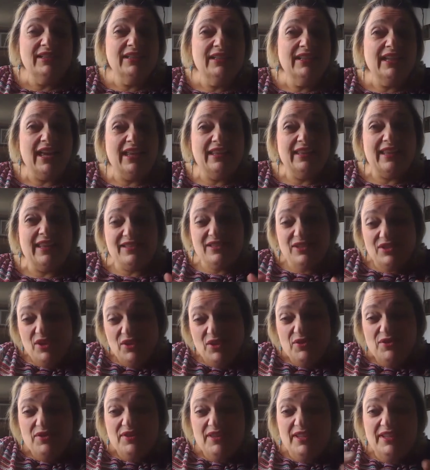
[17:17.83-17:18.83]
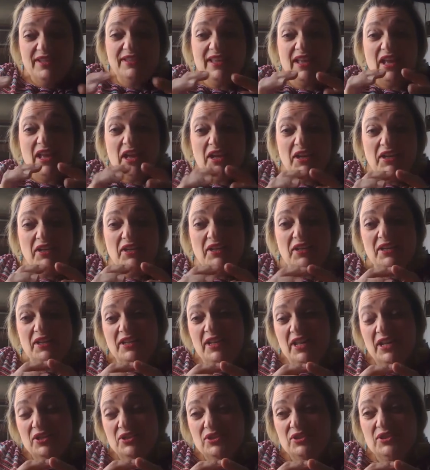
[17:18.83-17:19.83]
and that's another thing that IIN
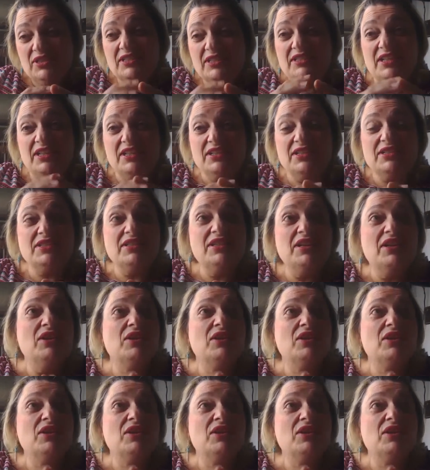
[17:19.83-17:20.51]
actually does